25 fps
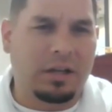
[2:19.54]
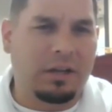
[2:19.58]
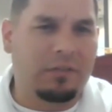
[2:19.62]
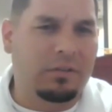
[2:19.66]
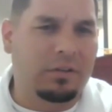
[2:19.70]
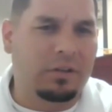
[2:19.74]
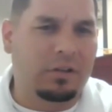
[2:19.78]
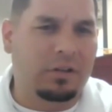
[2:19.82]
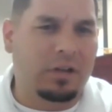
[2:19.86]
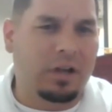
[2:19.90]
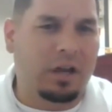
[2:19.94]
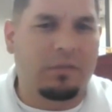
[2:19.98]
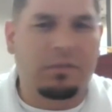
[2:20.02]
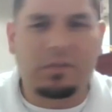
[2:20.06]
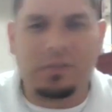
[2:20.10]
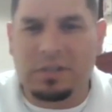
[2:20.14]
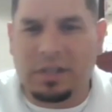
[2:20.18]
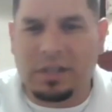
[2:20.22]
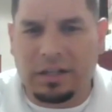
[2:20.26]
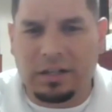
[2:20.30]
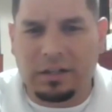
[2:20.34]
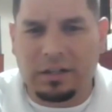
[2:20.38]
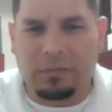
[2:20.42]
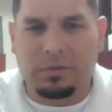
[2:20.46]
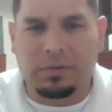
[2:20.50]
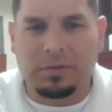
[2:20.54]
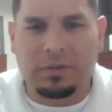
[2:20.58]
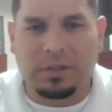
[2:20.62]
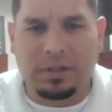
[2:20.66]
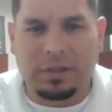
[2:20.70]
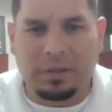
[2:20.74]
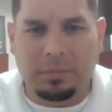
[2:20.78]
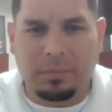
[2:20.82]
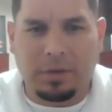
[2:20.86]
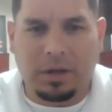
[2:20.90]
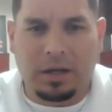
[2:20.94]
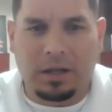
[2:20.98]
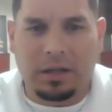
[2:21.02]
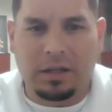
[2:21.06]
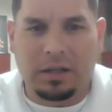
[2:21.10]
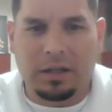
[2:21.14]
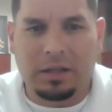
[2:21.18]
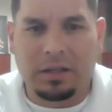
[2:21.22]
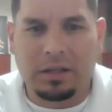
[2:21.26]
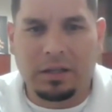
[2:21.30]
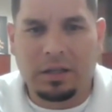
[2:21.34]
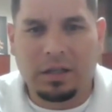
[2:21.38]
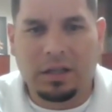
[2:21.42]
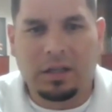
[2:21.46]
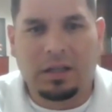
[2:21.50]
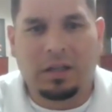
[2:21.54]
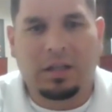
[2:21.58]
having conversating with anybody,